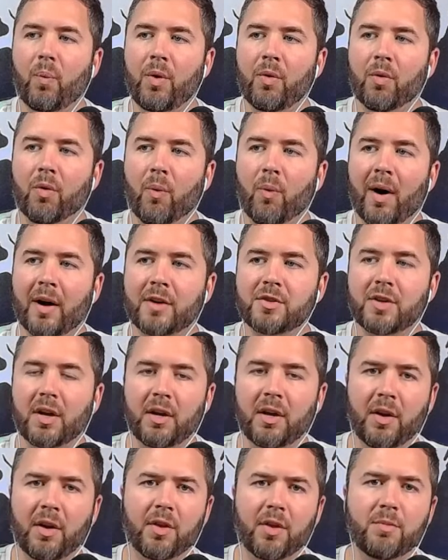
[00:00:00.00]
we were watching
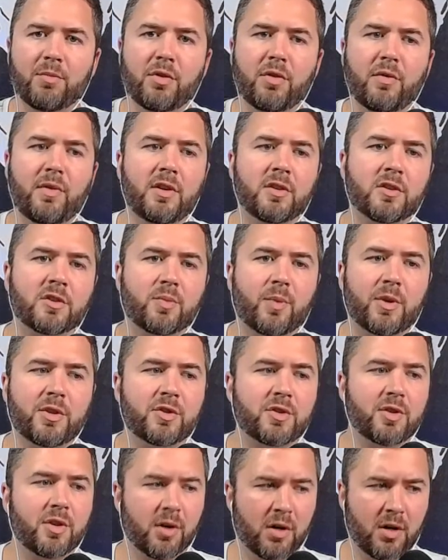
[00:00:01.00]
another movie and
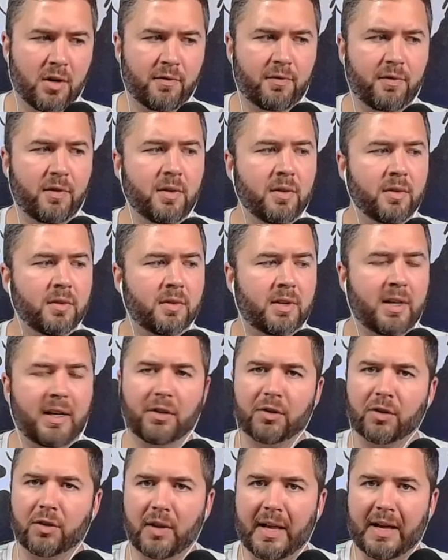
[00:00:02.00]
switched it off, and
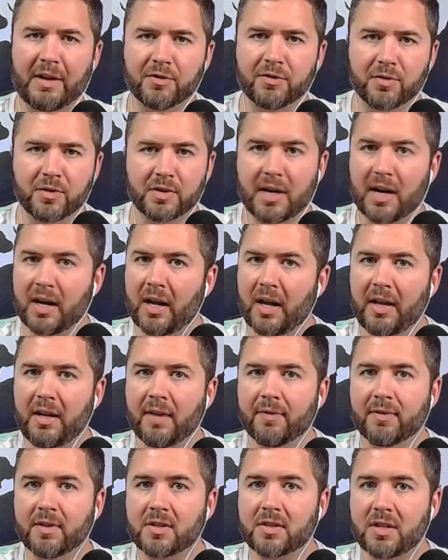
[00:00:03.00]
Killer Klowns was on, and I'd
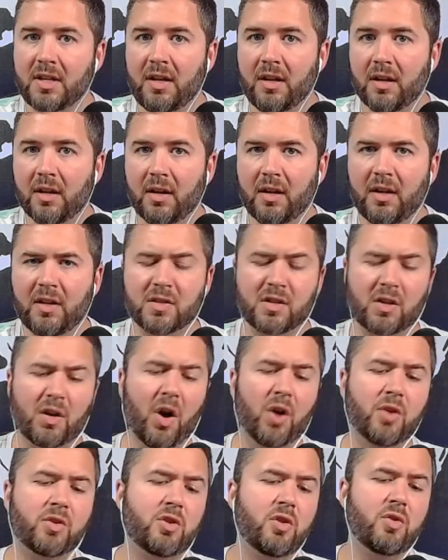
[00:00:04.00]
never seen it. And he's like,
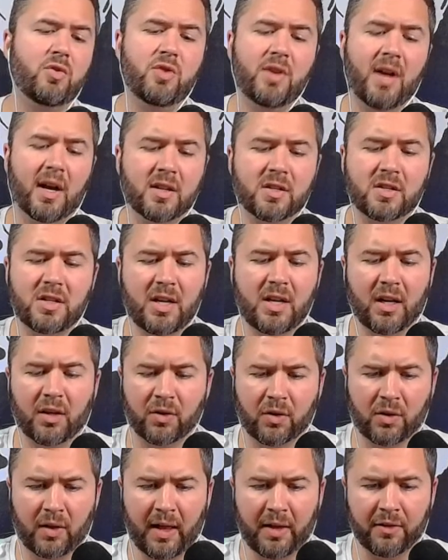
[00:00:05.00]
oh, dude, you got to see
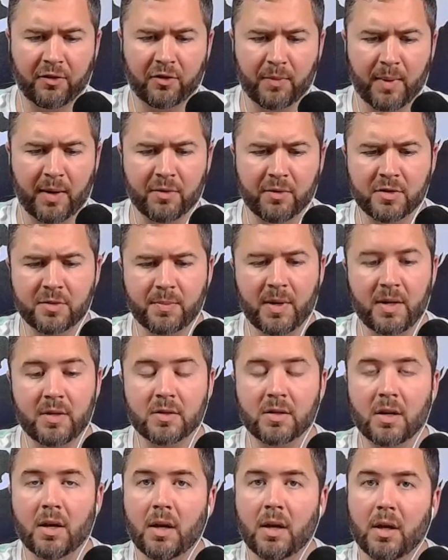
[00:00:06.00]
Killer Klowns from Outer
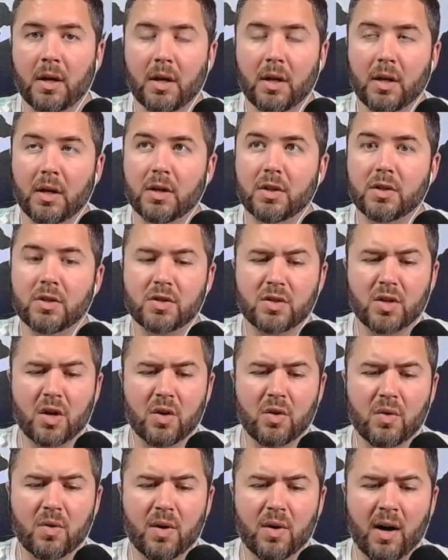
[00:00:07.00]
Space.
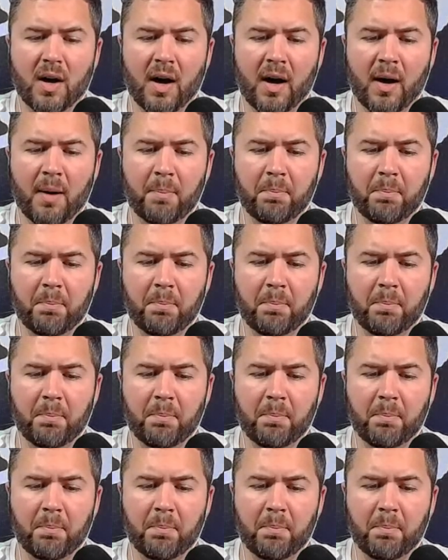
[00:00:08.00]
So,